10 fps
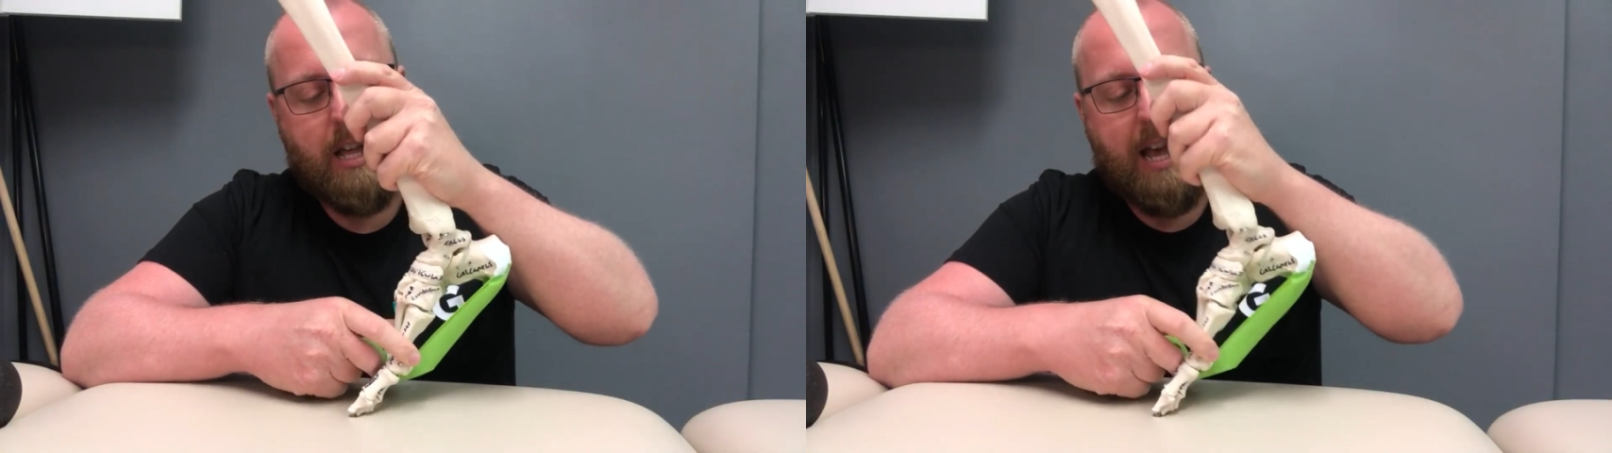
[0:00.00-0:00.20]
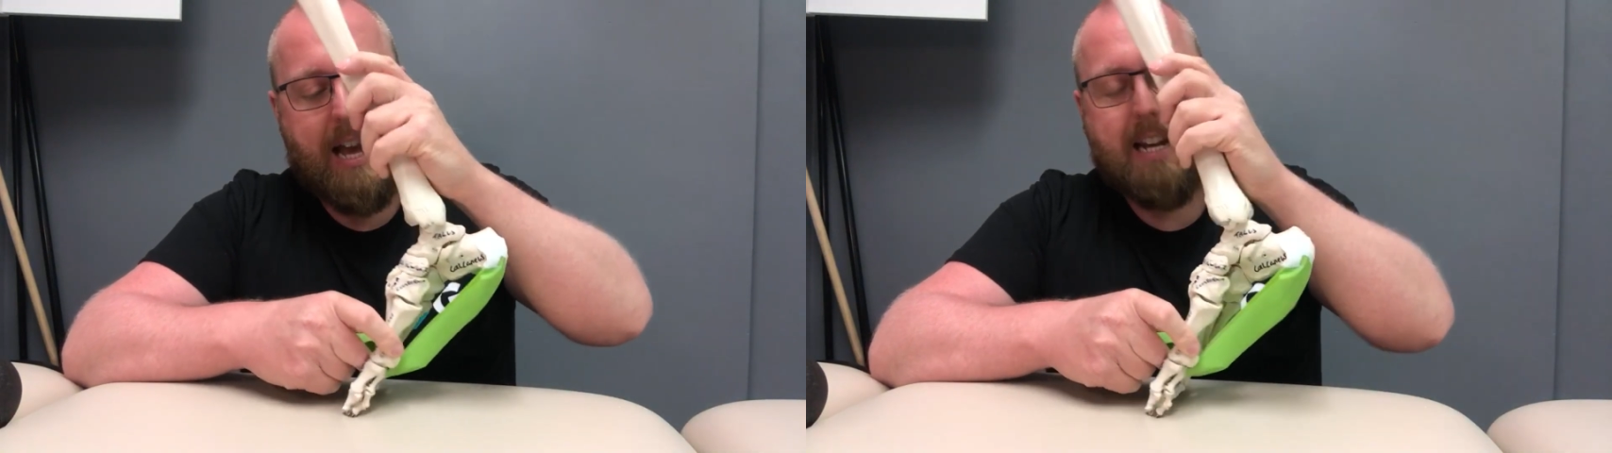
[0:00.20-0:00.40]

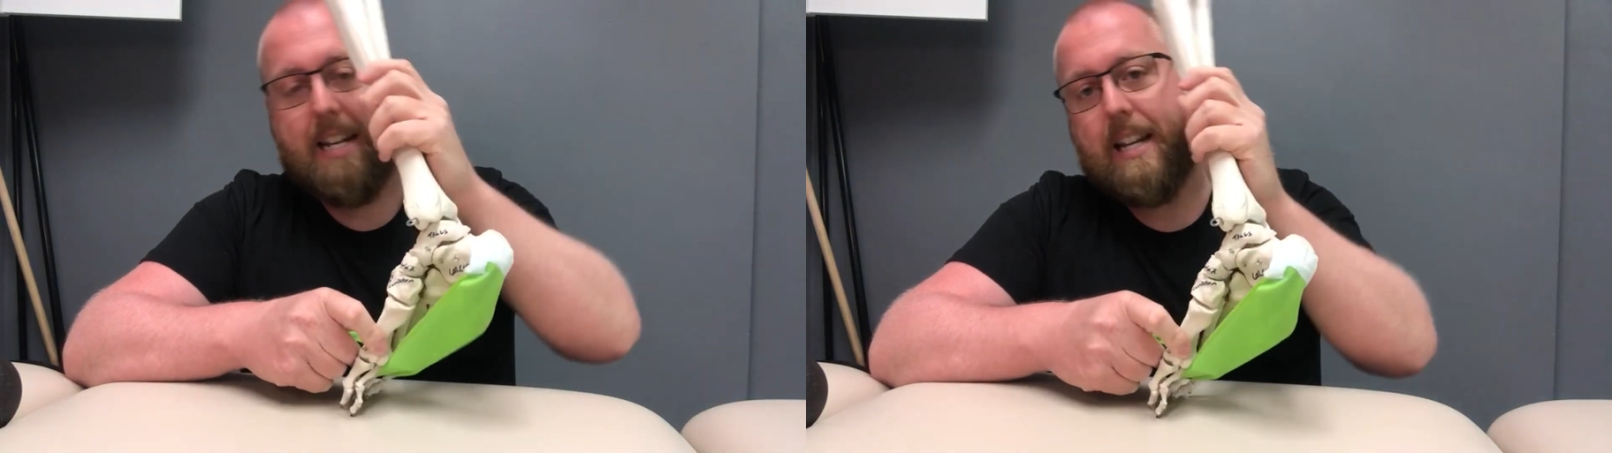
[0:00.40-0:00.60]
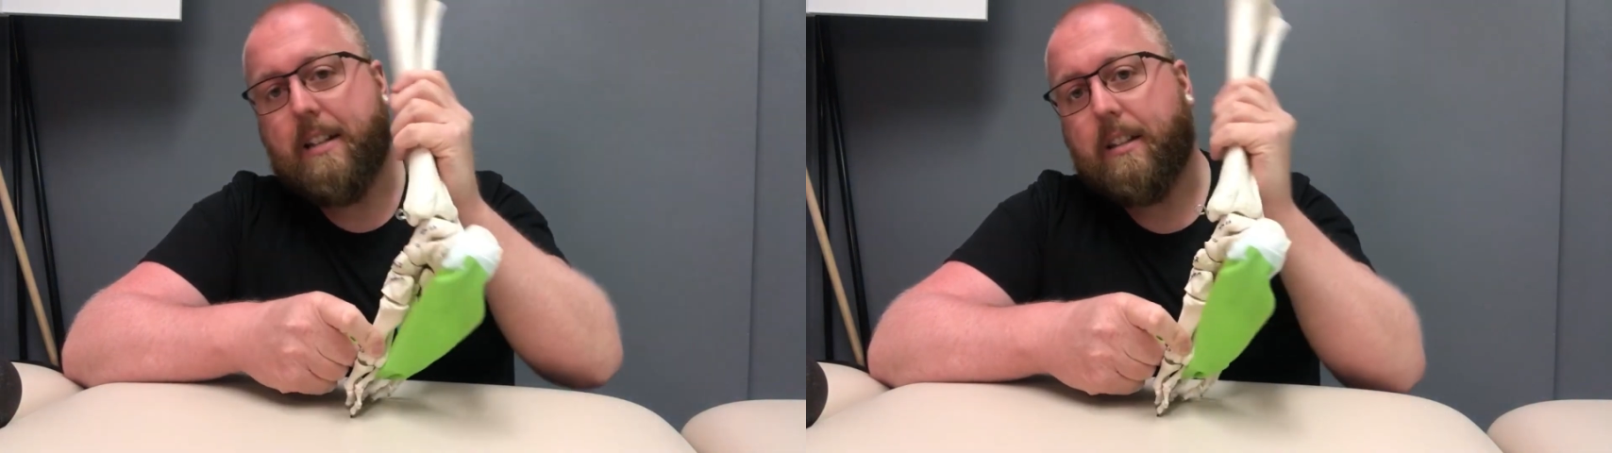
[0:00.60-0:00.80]
and it
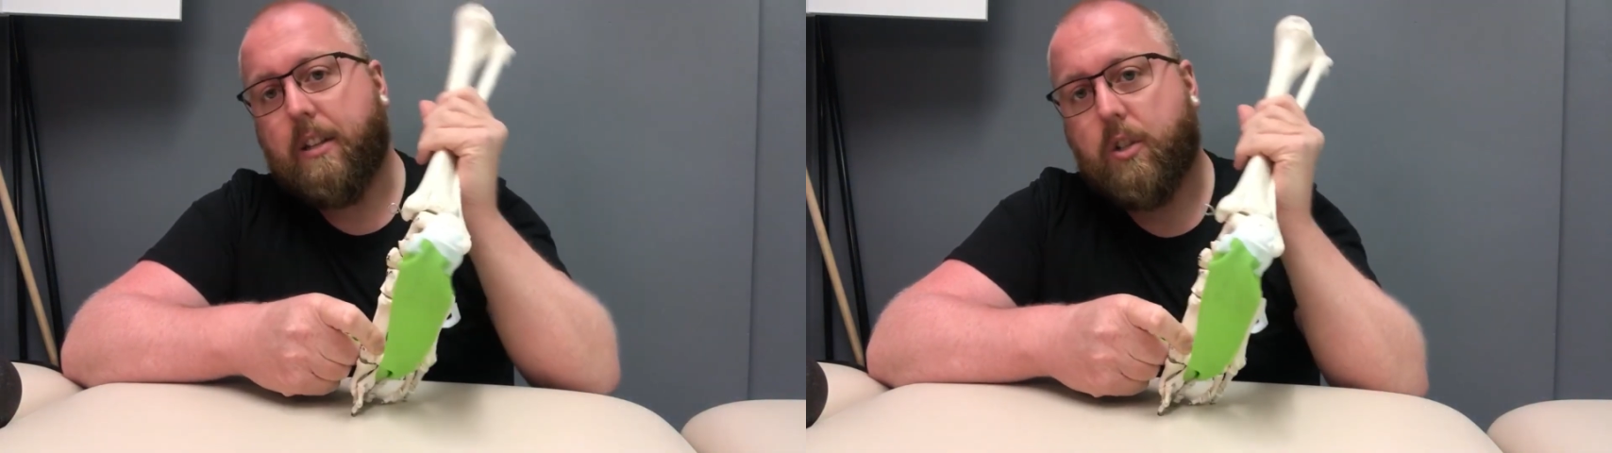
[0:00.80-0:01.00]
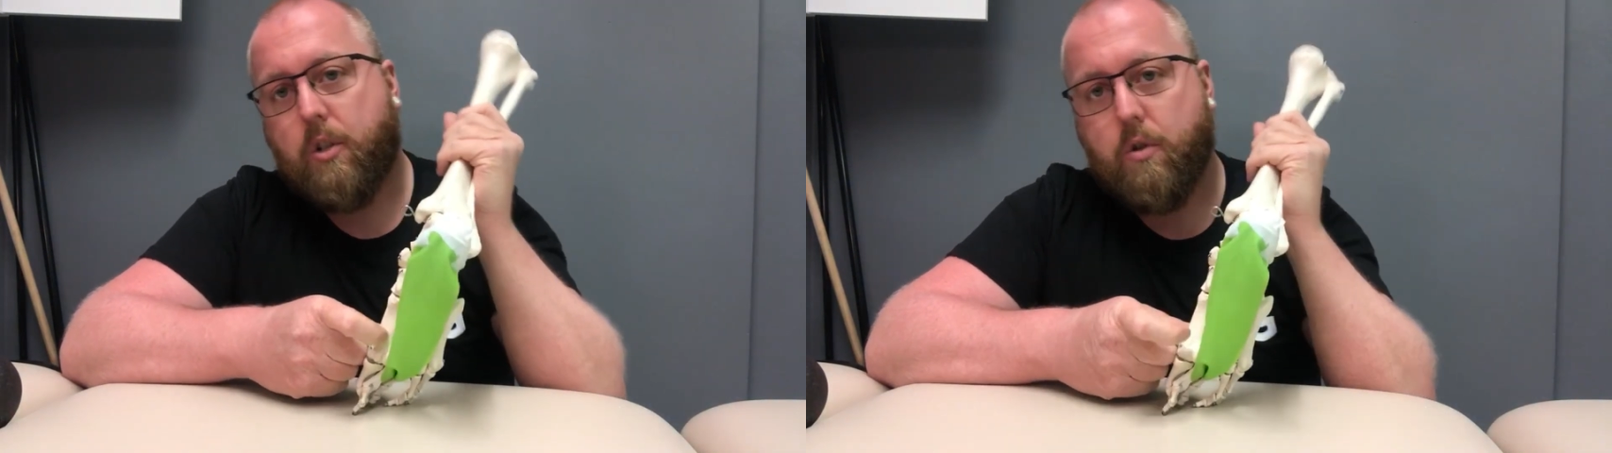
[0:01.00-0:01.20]
needs
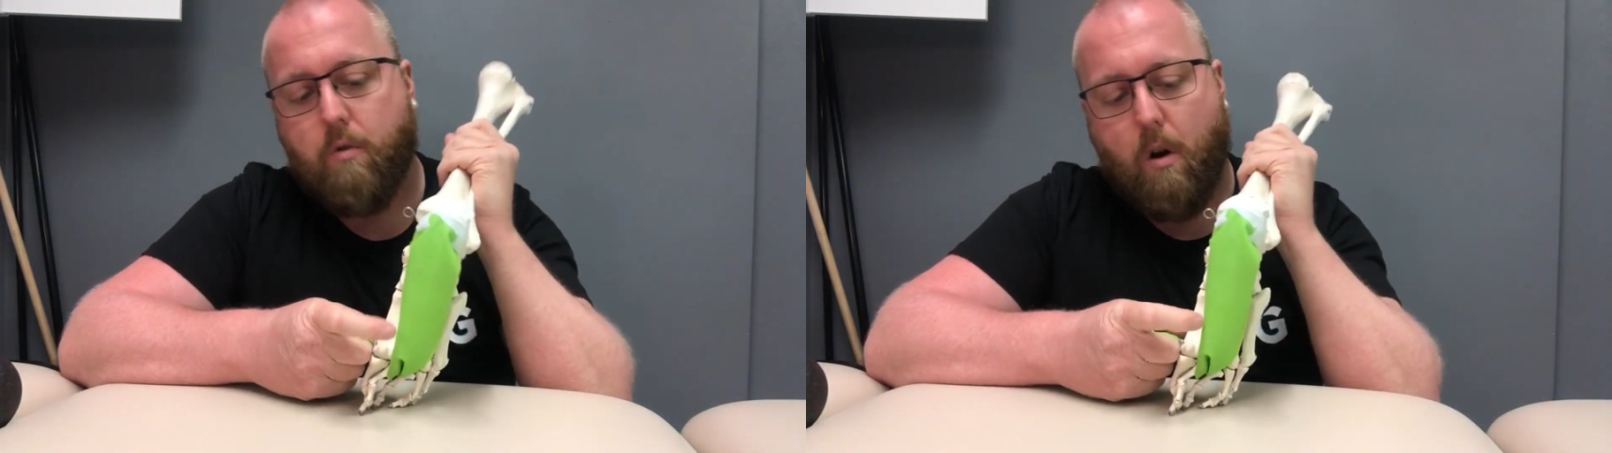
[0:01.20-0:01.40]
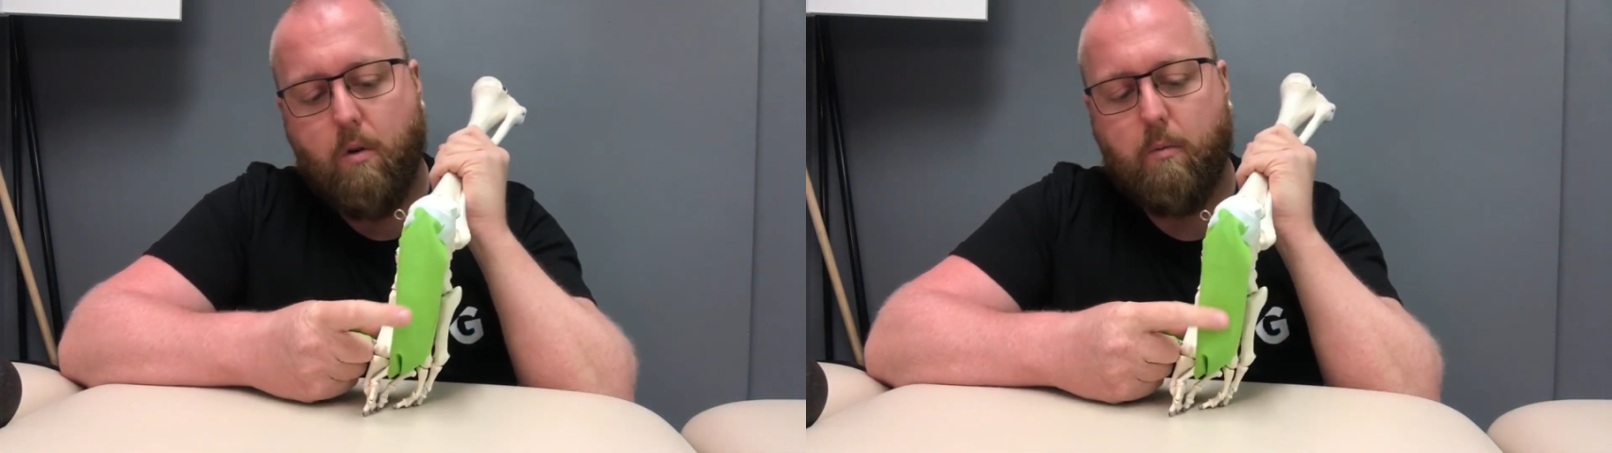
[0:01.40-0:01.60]
this
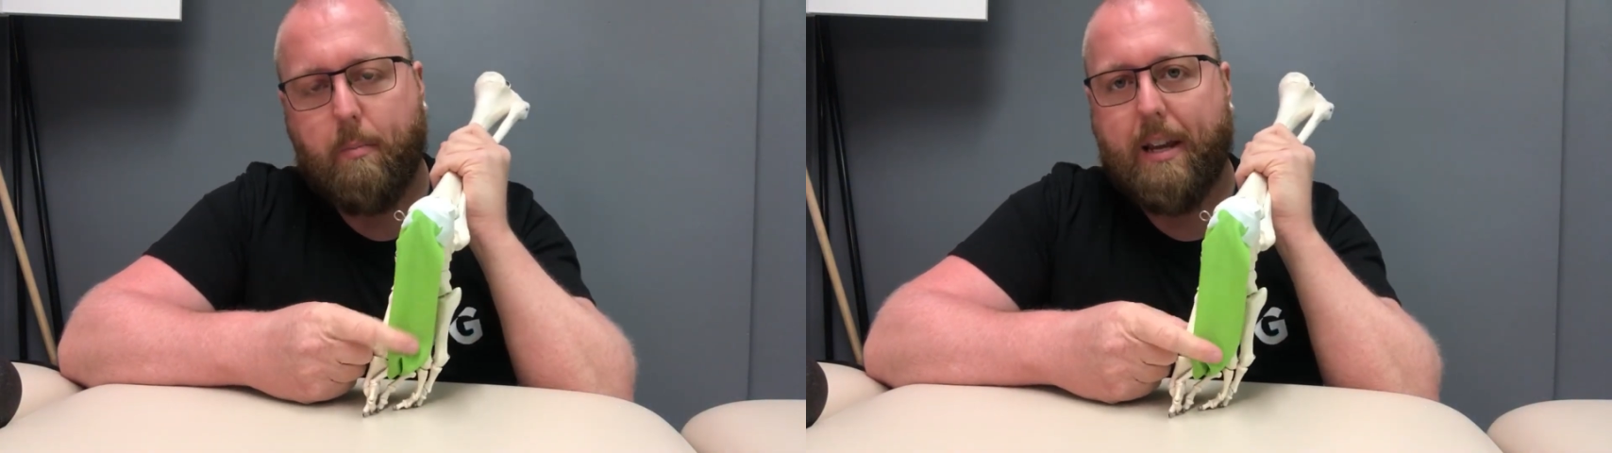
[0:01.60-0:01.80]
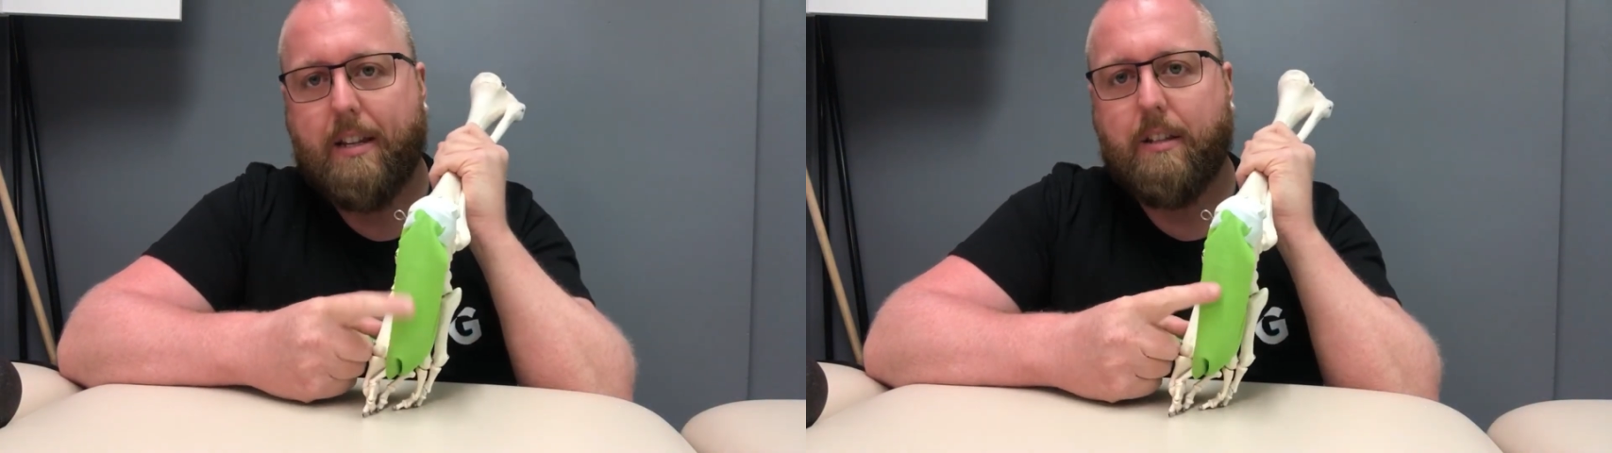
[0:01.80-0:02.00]
strong
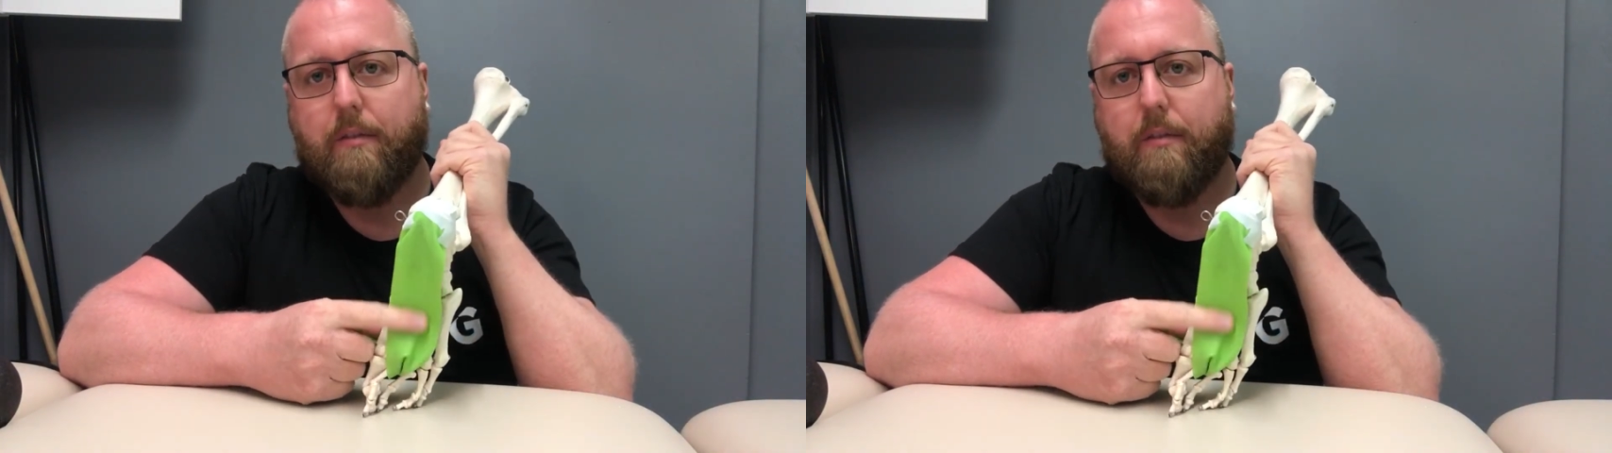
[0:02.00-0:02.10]
piece